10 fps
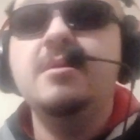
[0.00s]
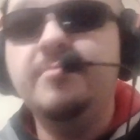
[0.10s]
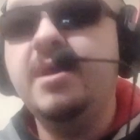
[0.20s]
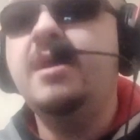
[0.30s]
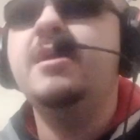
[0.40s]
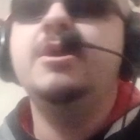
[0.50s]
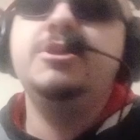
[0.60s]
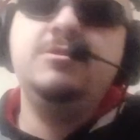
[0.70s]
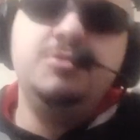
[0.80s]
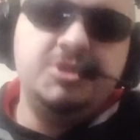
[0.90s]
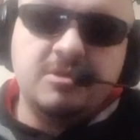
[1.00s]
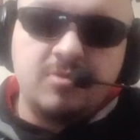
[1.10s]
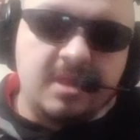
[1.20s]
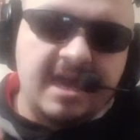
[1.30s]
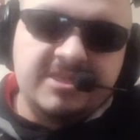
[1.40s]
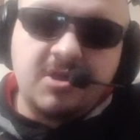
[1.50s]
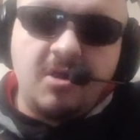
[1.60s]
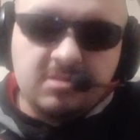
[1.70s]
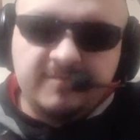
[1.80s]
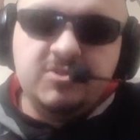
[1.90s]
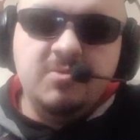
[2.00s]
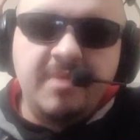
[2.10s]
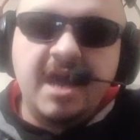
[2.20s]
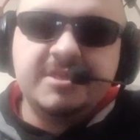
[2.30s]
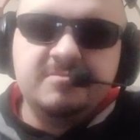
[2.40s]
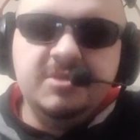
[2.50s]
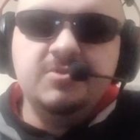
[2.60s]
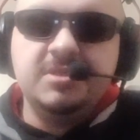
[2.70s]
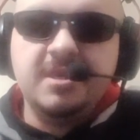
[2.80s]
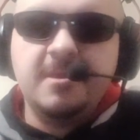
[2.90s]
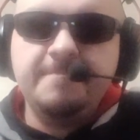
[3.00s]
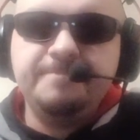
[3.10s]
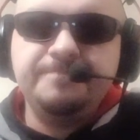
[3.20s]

but you generalized all of Tupac's music